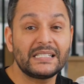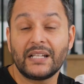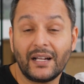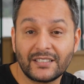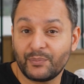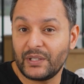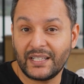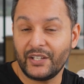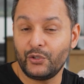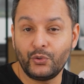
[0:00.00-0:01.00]
is not something
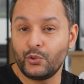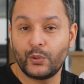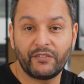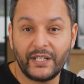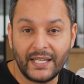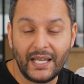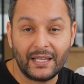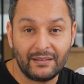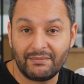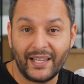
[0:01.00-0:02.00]
that you do every
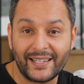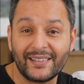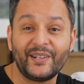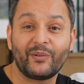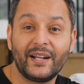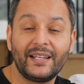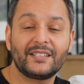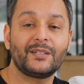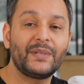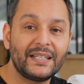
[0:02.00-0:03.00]
day, likely, right?
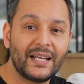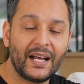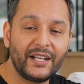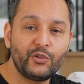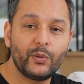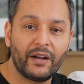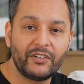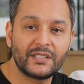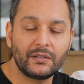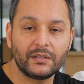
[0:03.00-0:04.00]
It's something that I do
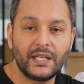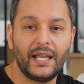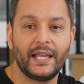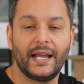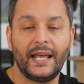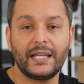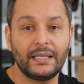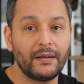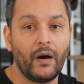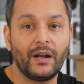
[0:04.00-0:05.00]
every single day, and I
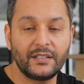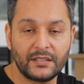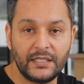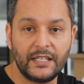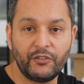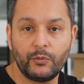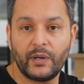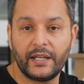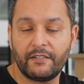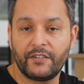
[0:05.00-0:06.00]
can honestly give you
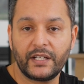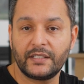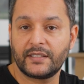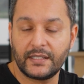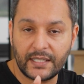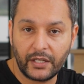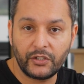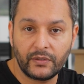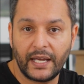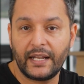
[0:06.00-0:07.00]
my advice and tell
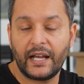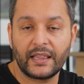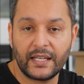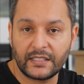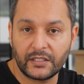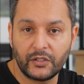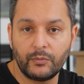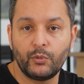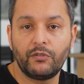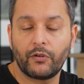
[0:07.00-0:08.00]
you that I think it's a
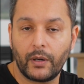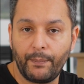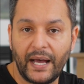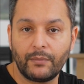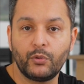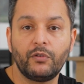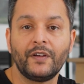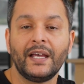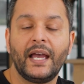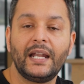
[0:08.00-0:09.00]
good move or a bad move,
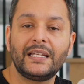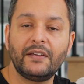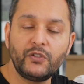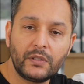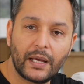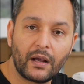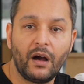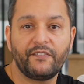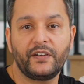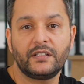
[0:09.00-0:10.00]
and gives you that
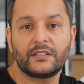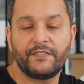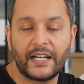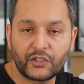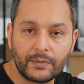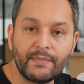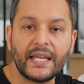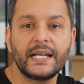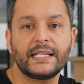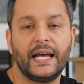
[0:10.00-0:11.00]
confidence of actually
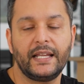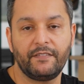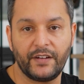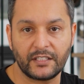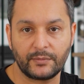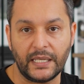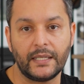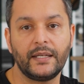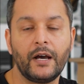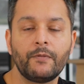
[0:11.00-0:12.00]
making that investment.
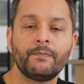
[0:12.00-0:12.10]
Now,